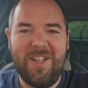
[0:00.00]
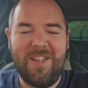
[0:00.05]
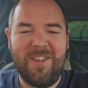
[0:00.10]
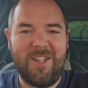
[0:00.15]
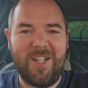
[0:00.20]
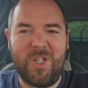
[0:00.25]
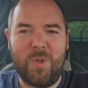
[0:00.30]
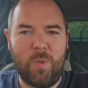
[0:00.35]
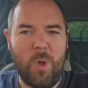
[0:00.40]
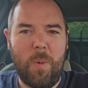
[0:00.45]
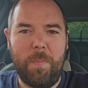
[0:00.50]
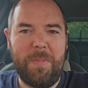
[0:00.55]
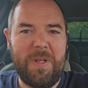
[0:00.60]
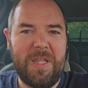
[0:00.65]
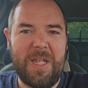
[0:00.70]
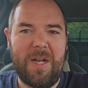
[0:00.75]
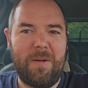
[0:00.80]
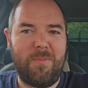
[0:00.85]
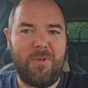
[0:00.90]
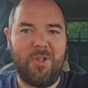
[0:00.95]
This won't be
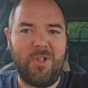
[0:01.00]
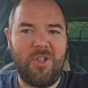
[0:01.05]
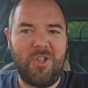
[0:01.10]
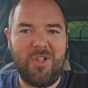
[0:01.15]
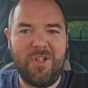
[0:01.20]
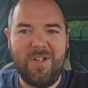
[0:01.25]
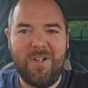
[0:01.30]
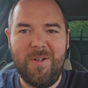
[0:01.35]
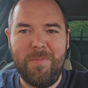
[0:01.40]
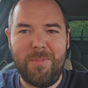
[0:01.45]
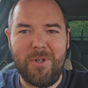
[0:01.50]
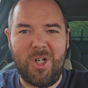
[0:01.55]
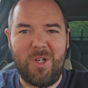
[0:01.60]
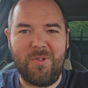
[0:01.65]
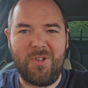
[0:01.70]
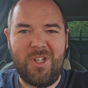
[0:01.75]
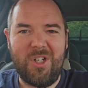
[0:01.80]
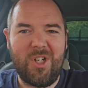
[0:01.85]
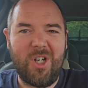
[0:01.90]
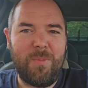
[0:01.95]
that much. But
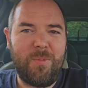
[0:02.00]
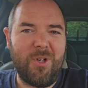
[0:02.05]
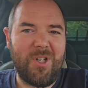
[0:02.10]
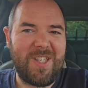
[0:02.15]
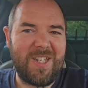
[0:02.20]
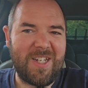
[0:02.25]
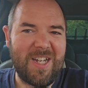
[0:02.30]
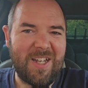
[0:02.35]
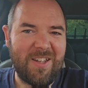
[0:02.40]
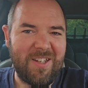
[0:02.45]
obviously, you've got to put it together